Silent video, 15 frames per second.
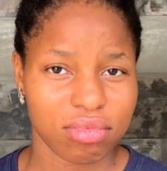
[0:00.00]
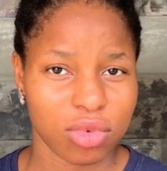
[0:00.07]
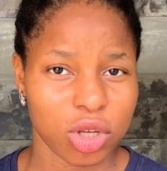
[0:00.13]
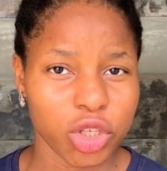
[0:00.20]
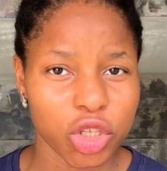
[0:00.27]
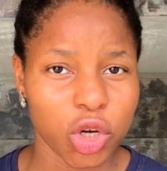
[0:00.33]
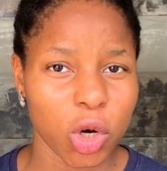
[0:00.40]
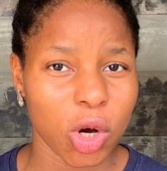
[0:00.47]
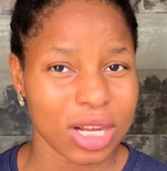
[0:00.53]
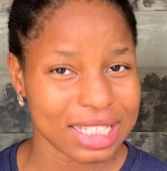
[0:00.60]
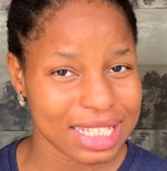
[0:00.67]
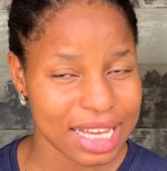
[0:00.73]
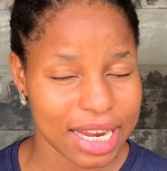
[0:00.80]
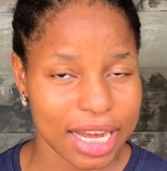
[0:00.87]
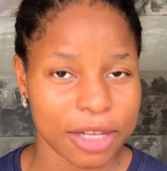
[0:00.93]
you know,
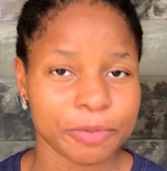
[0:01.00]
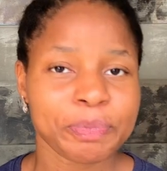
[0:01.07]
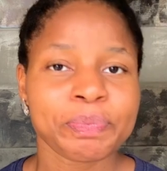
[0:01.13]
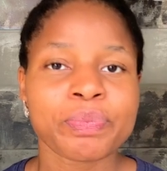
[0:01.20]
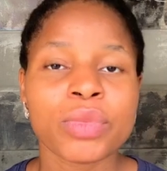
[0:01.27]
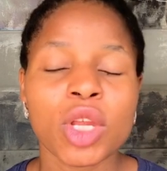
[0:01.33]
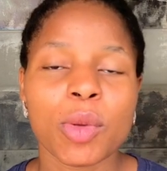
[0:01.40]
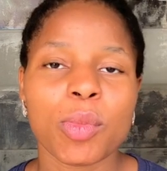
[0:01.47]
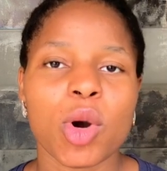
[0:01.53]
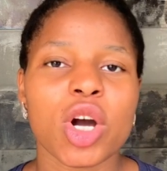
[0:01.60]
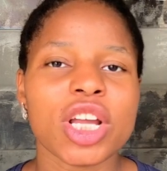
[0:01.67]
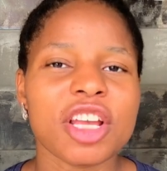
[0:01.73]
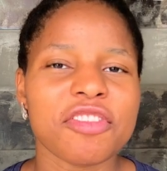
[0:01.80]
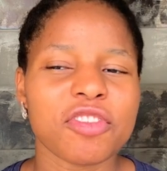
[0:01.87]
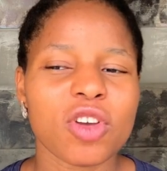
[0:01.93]
container.
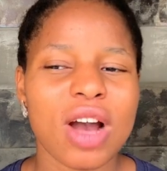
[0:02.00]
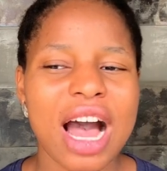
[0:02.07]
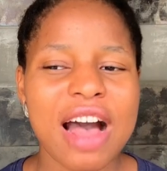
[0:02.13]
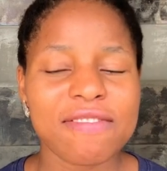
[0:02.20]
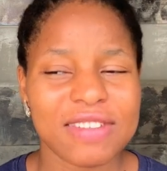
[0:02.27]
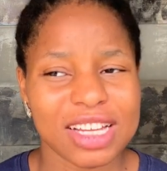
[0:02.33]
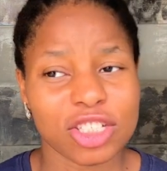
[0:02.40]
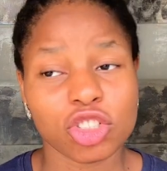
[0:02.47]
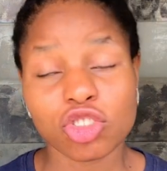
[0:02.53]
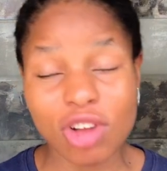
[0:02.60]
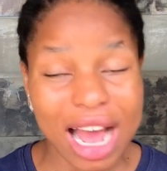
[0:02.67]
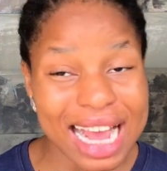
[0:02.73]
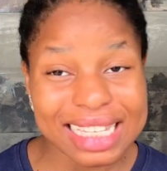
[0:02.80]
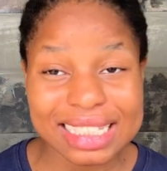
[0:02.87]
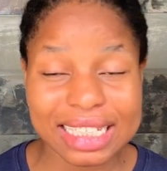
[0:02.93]
But if you have a
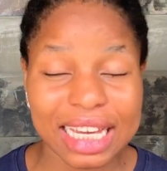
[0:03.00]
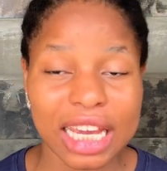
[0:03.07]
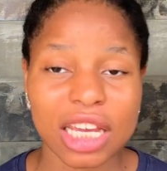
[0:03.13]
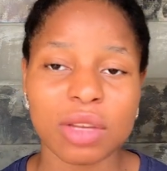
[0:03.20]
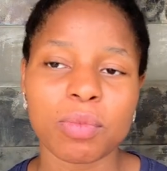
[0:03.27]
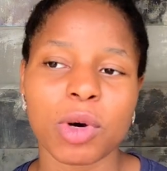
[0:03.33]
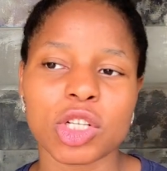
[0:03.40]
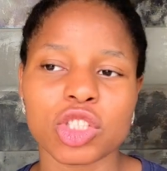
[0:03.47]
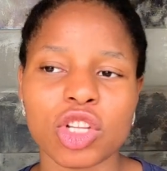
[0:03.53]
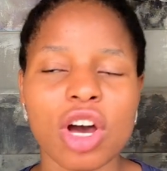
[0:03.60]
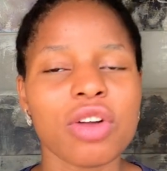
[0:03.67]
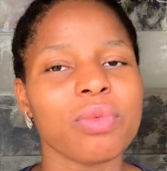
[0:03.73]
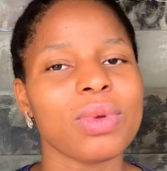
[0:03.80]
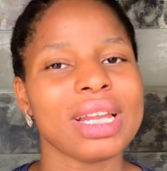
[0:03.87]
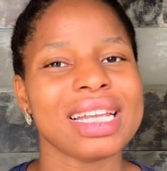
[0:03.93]
dry skin but
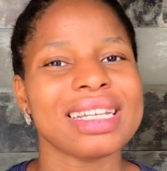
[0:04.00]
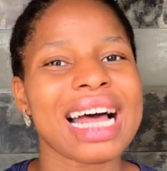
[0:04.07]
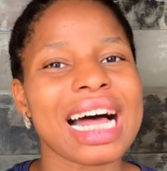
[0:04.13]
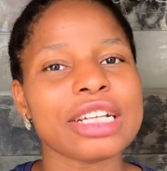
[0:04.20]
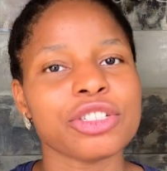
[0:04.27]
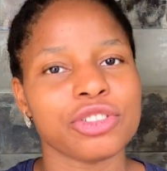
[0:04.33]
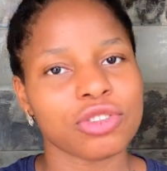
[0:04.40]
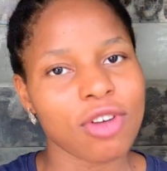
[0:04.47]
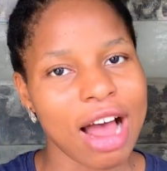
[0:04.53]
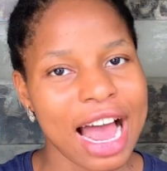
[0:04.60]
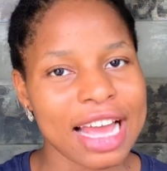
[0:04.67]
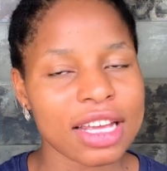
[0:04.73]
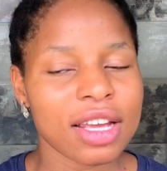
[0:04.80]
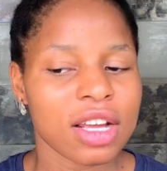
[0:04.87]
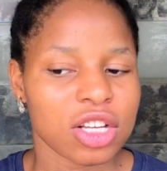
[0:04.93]
not really that
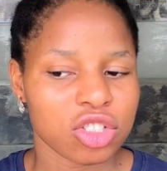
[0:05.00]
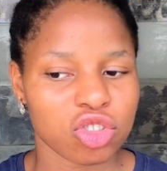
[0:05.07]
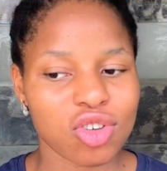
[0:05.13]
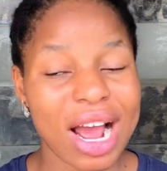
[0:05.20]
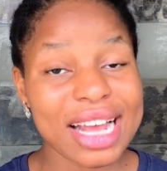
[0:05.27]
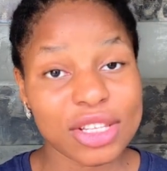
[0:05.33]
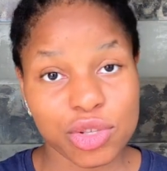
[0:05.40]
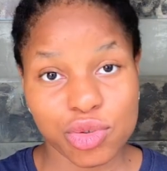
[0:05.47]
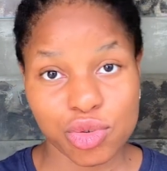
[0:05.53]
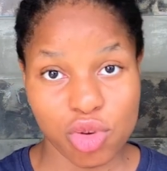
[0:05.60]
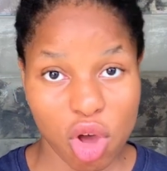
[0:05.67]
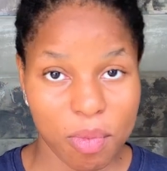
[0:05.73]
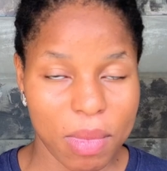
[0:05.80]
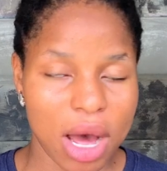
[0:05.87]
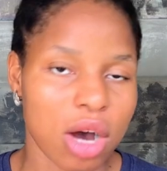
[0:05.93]
dry to
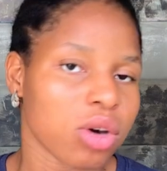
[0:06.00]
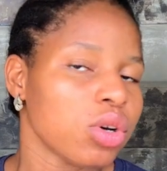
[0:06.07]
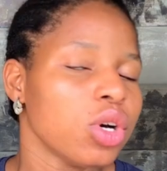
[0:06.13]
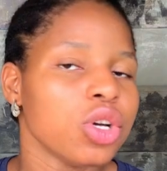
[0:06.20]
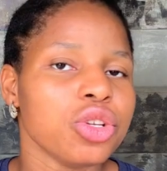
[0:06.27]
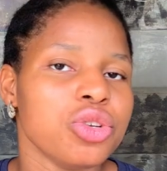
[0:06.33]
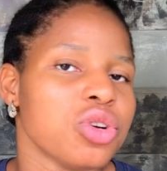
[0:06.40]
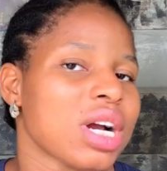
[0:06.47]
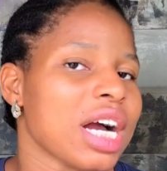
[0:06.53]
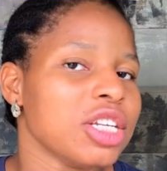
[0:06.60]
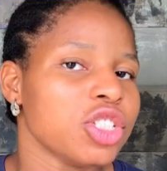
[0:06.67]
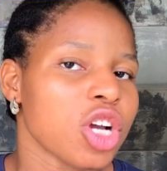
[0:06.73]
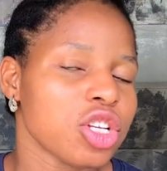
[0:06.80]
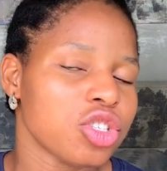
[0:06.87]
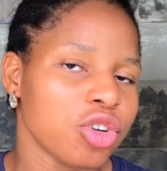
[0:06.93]
normal, you
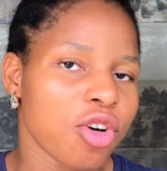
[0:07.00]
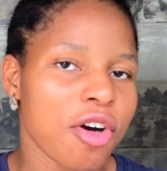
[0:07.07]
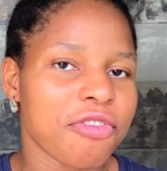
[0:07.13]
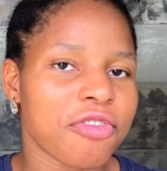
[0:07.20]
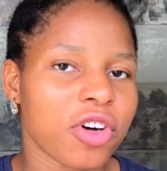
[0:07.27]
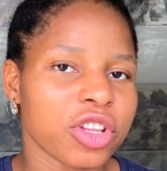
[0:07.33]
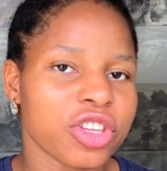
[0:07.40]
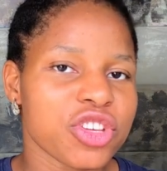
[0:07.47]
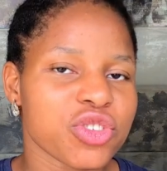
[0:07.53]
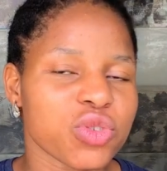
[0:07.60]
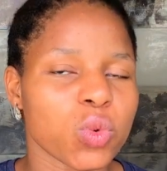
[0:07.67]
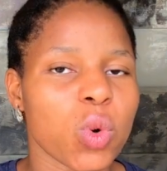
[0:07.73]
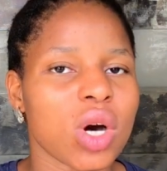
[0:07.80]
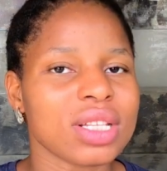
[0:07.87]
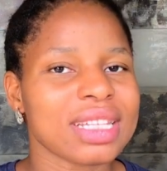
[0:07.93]
can just go for this
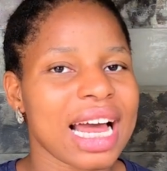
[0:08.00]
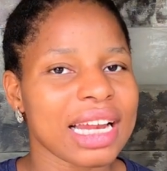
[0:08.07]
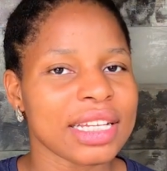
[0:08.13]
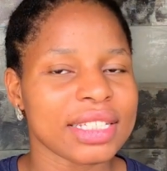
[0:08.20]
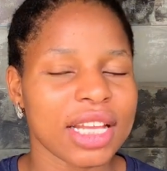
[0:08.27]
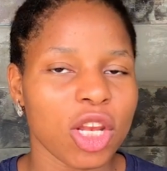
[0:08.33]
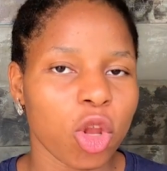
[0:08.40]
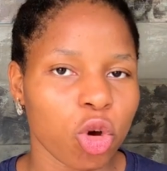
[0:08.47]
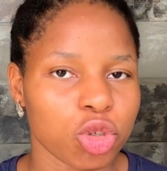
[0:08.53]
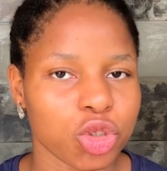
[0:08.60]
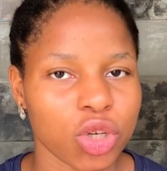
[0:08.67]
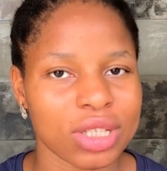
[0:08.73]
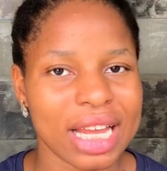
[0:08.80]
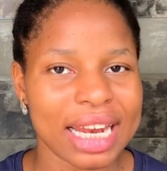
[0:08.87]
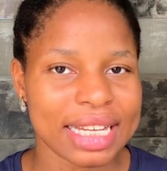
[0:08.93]
one that is a
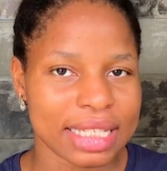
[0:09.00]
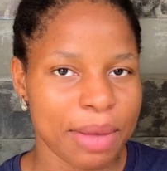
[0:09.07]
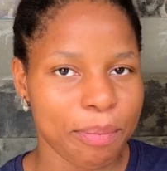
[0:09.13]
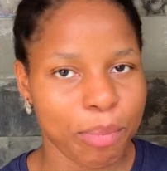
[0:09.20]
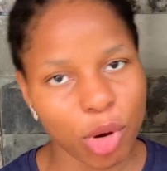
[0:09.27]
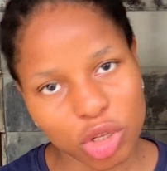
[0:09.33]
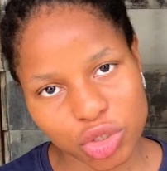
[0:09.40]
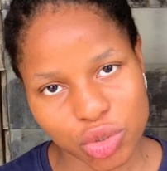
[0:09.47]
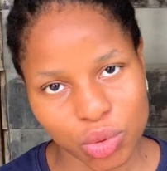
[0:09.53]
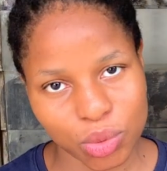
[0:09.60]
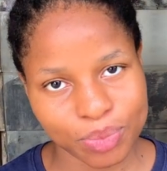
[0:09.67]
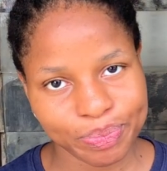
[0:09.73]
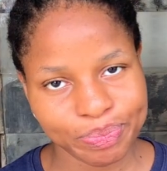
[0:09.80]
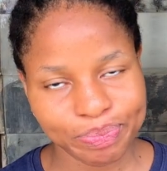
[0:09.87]
lotion, that is a bottle,